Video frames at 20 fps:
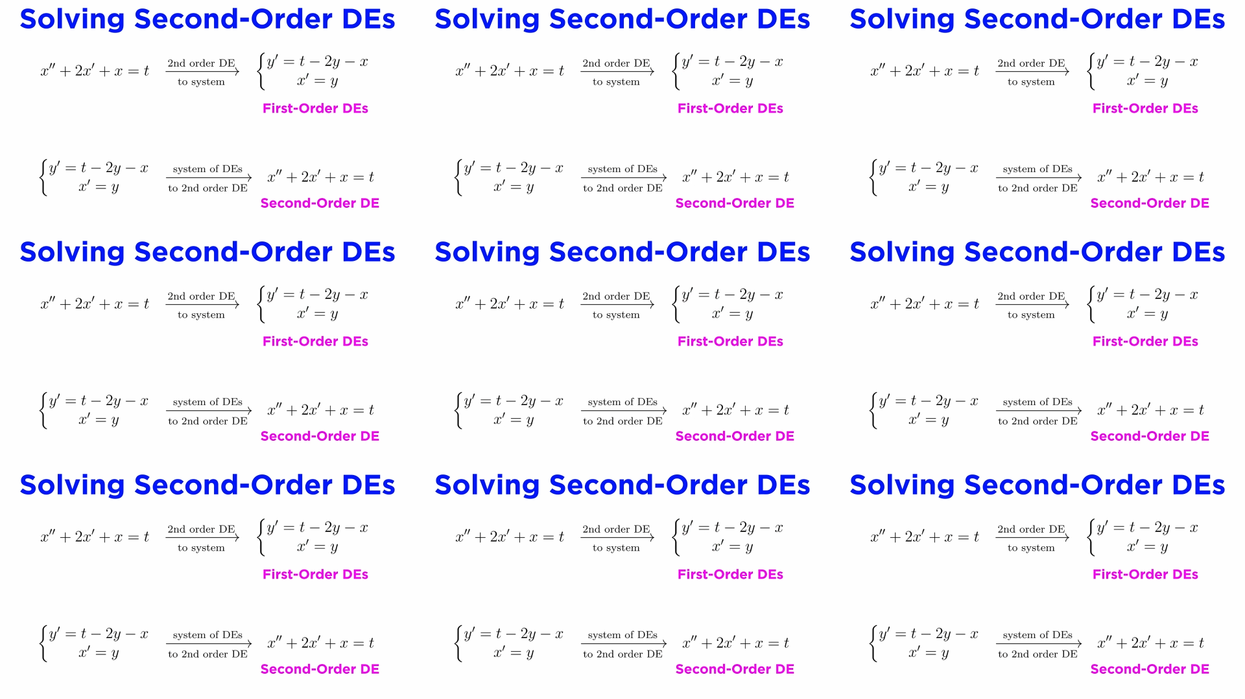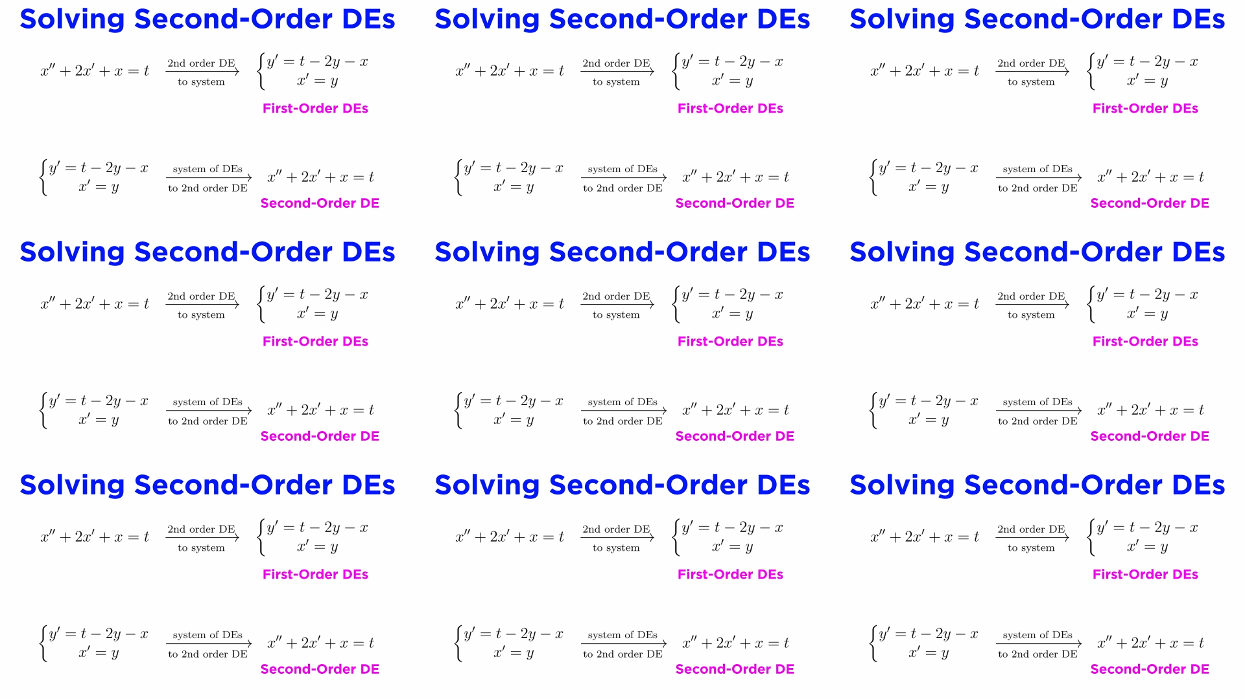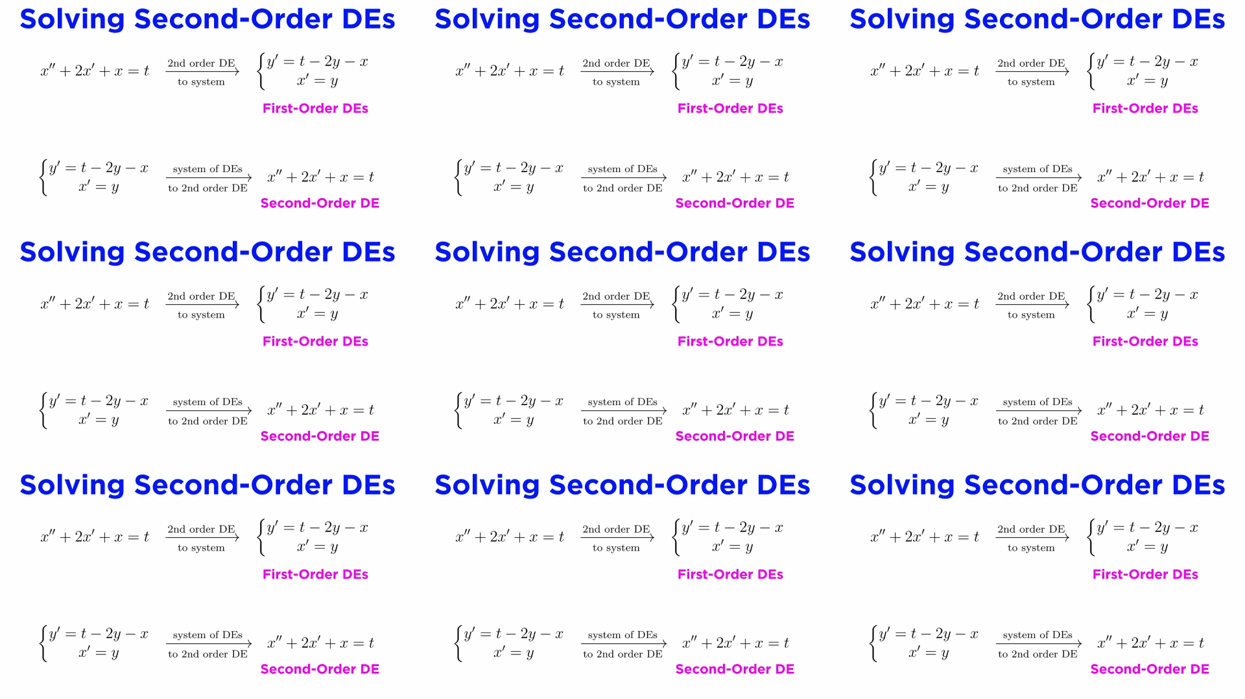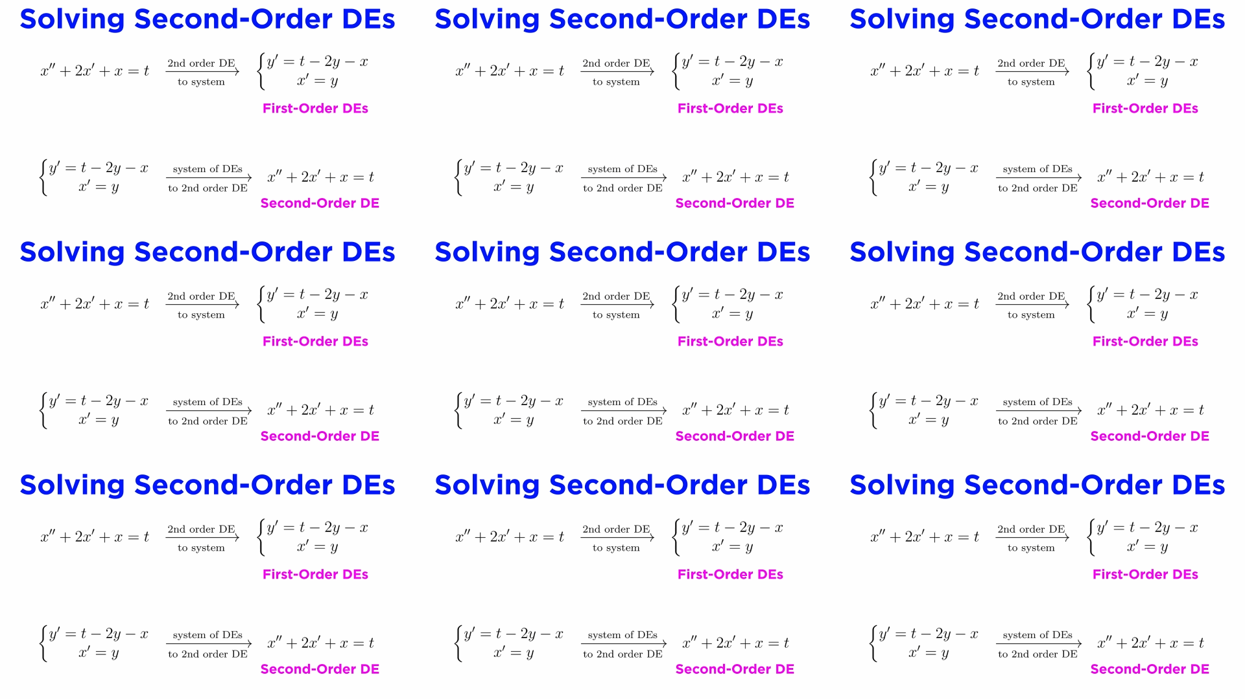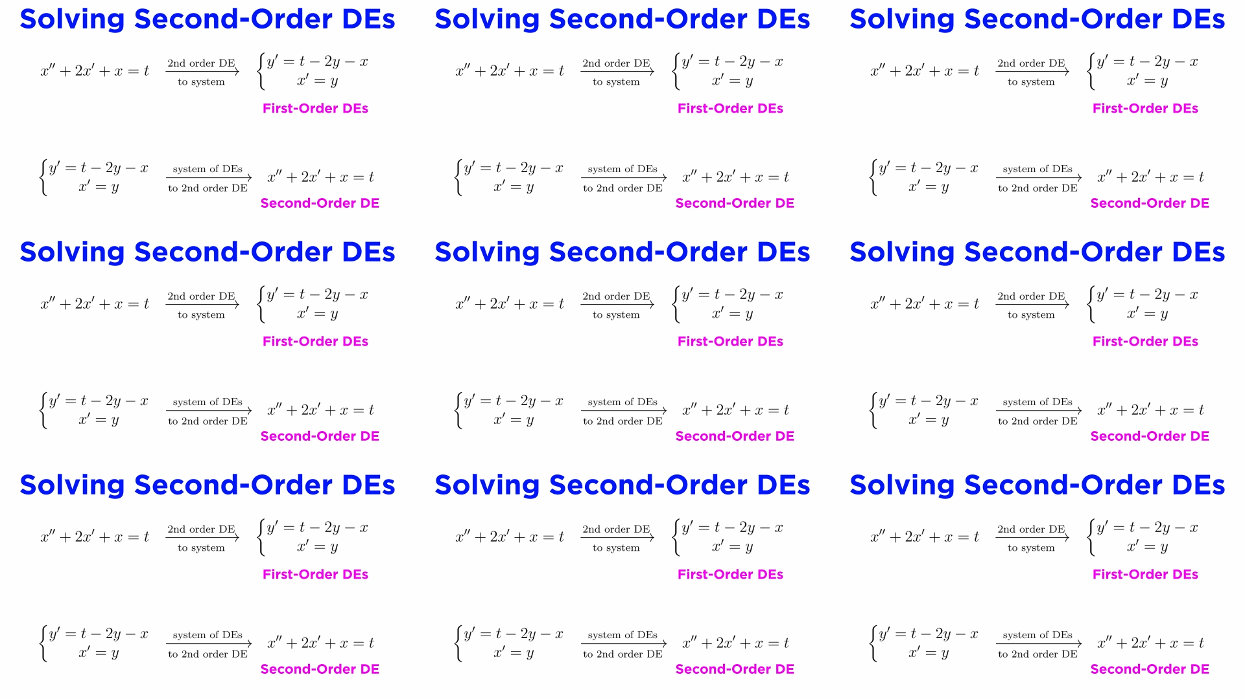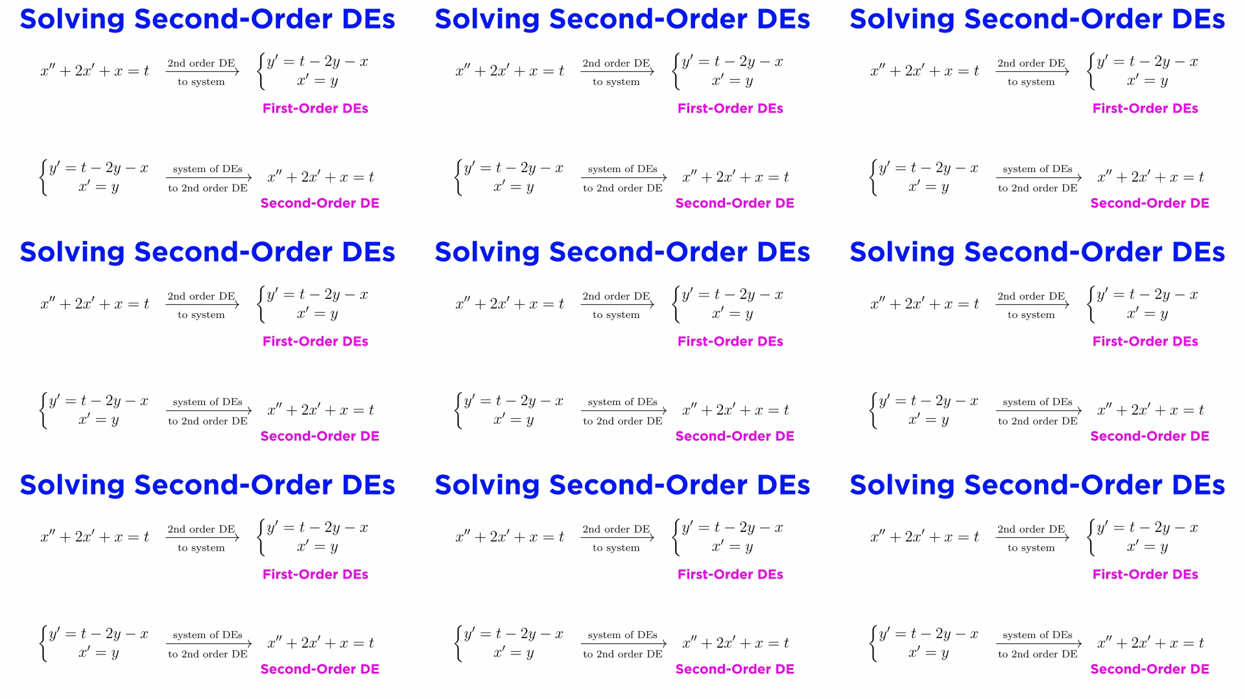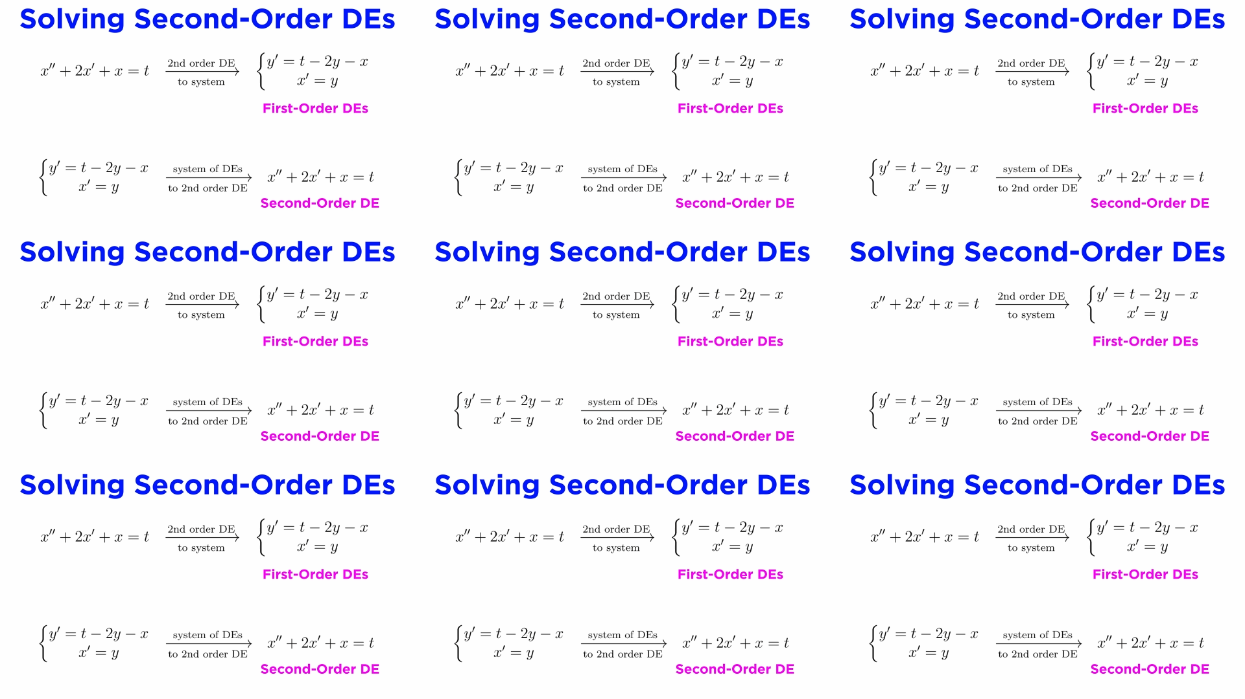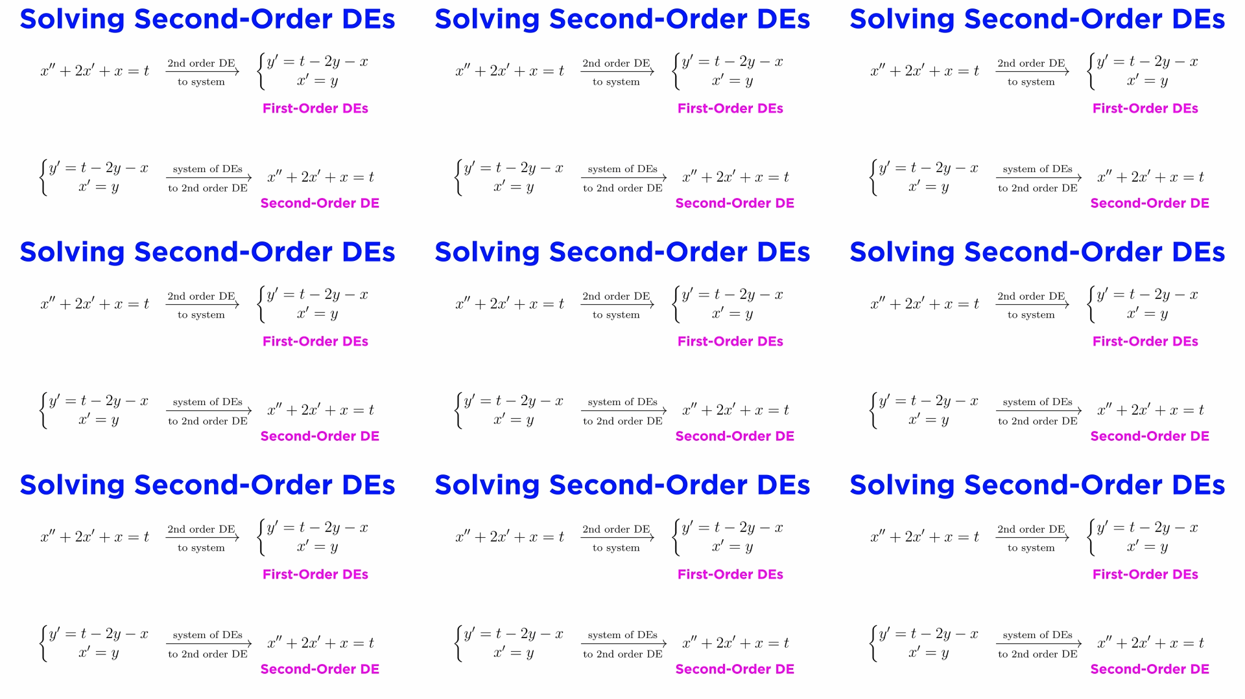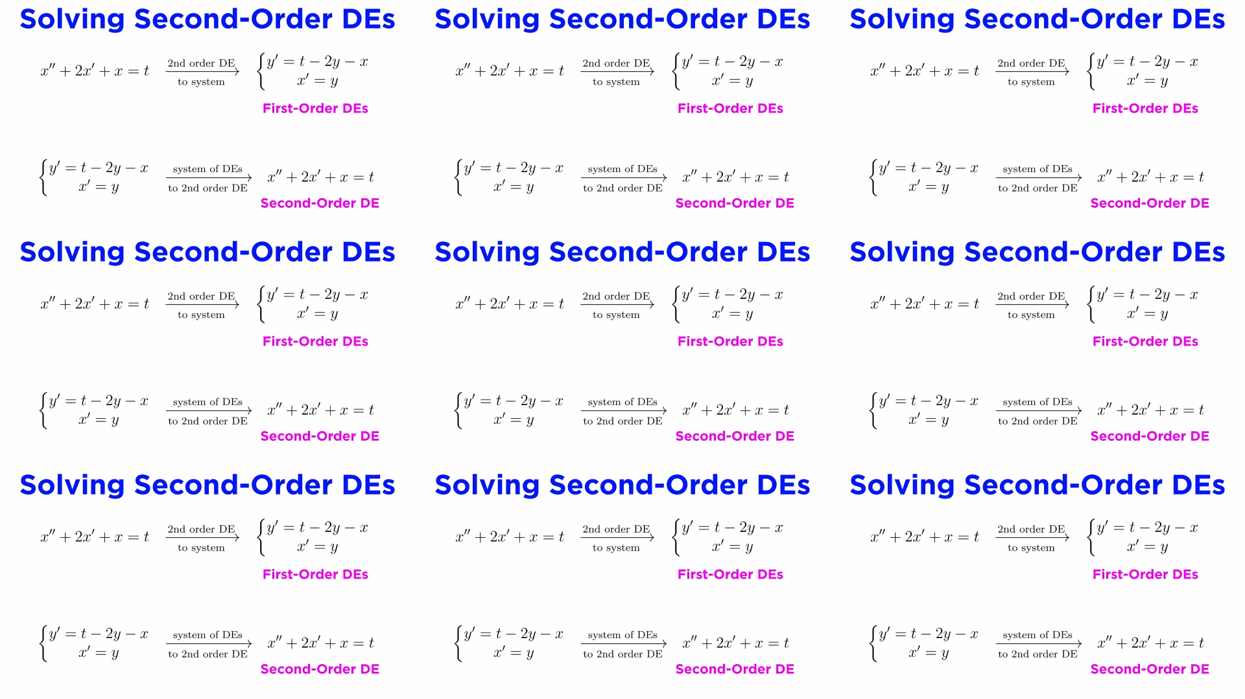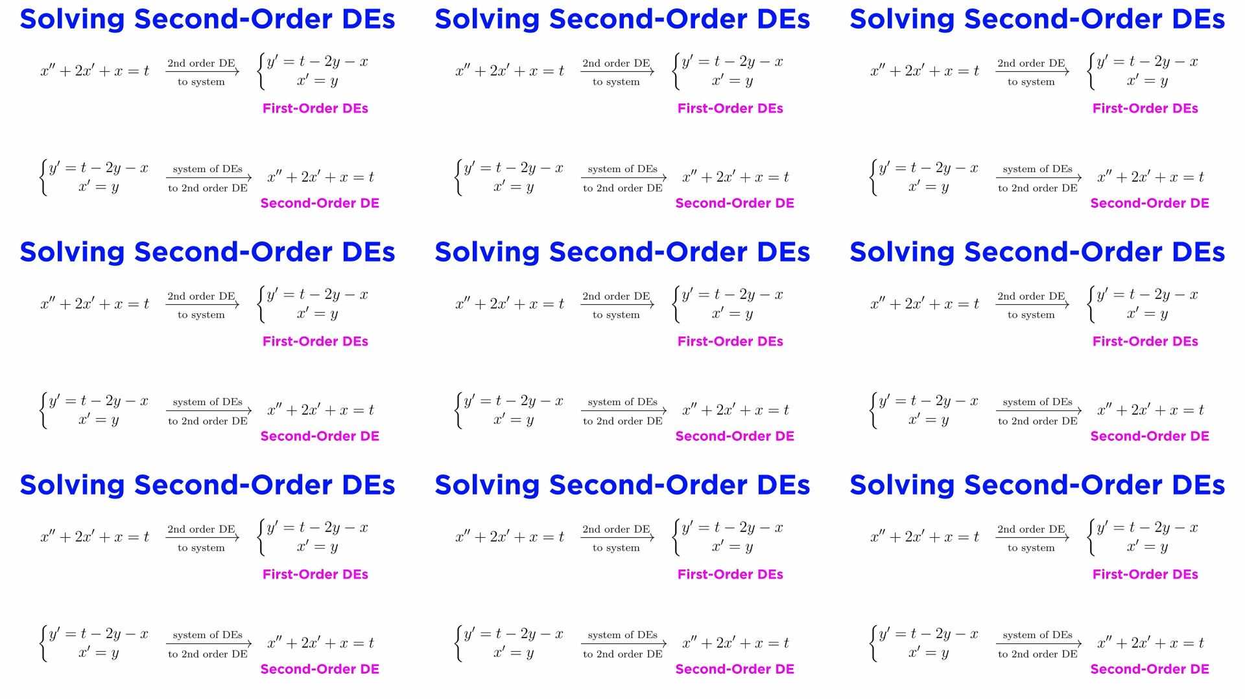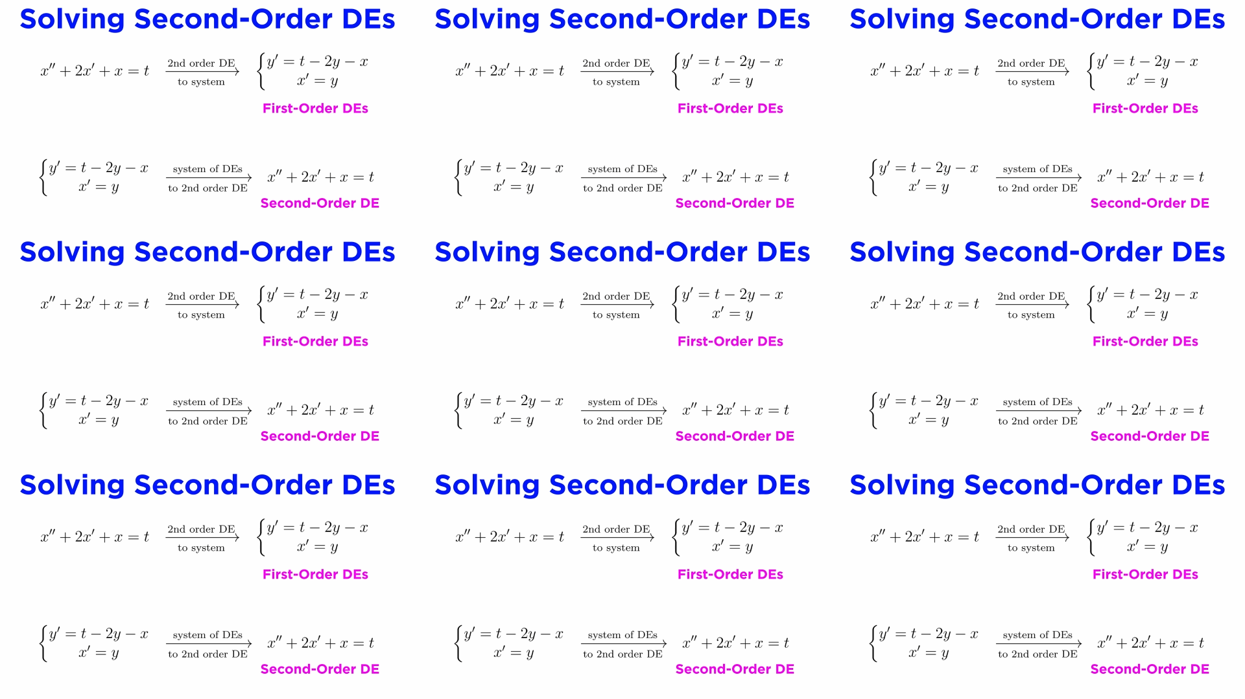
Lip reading: No face is visible, so there are no lips to read.